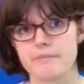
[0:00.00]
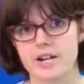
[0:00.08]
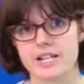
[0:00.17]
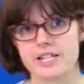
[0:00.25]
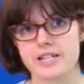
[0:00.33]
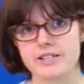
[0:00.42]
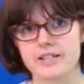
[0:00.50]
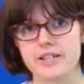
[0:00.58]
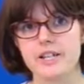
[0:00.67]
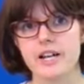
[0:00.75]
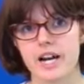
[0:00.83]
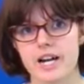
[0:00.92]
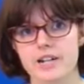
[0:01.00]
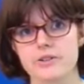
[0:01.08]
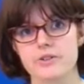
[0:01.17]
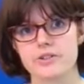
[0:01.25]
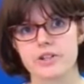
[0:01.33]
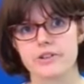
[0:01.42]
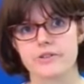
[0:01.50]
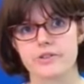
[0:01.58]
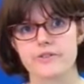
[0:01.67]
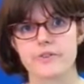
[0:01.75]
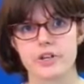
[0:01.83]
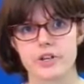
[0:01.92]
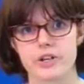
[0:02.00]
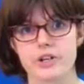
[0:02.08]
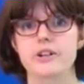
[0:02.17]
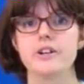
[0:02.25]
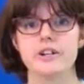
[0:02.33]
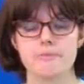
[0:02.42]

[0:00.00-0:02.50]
practice, and also that for her,